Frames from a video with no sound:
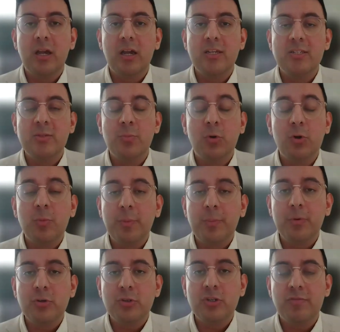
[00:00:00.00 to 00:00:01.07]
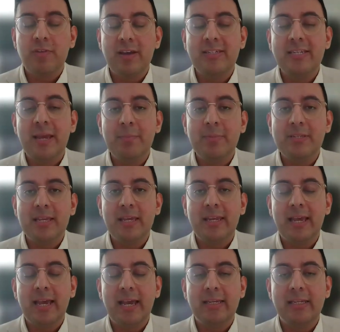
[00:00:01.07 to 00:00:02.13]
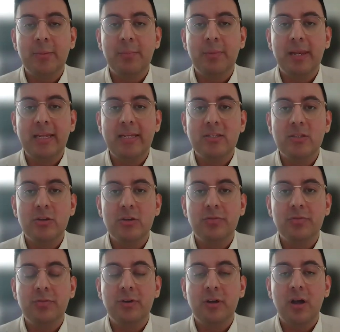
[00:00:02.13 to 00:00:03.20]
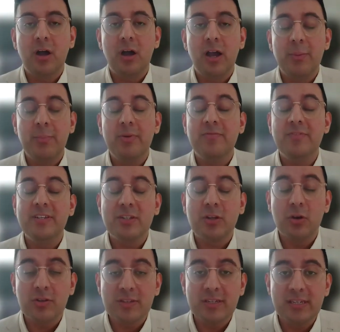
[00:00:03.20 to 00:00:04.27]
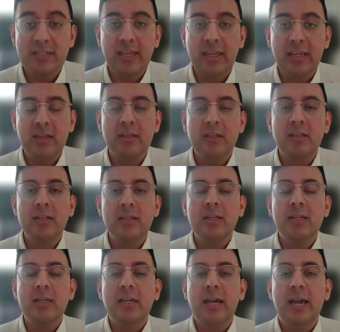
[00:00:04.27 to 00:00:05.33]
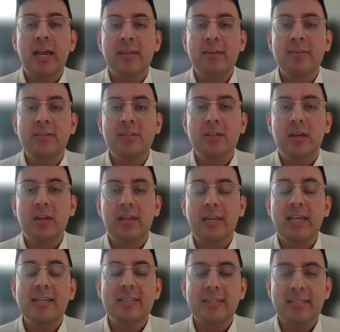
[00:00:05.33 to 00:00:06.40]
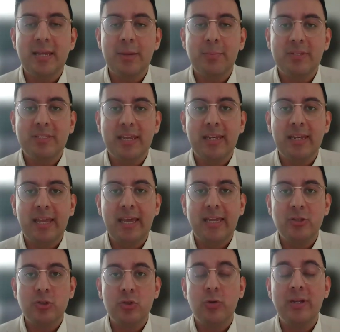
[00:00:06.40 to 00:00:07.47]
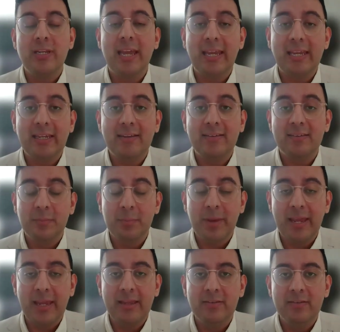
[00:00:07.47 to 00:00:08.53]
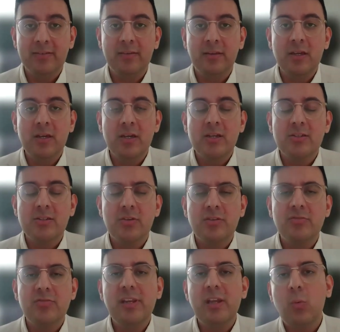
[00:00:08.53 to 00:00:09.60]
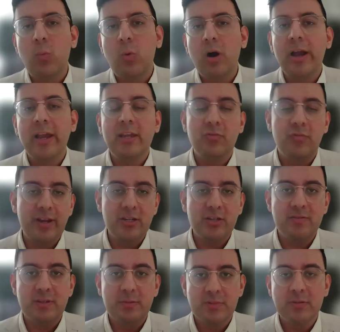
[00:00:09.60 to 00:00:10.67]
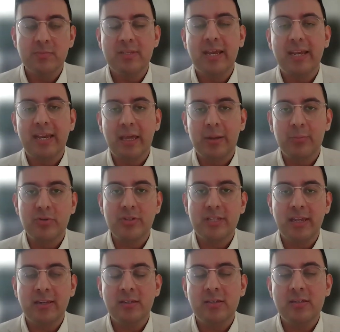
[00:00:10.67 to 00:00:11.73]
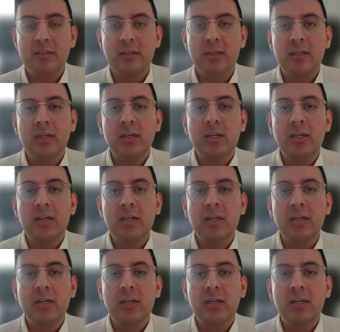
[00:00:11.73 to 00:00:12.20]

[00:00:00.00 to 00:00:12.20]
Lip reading: A smaller proportion, around 10%, had complaints of hyperviscosity, and less than 10% had joint aches and pains. So there's really a wide range of symptoms that can present.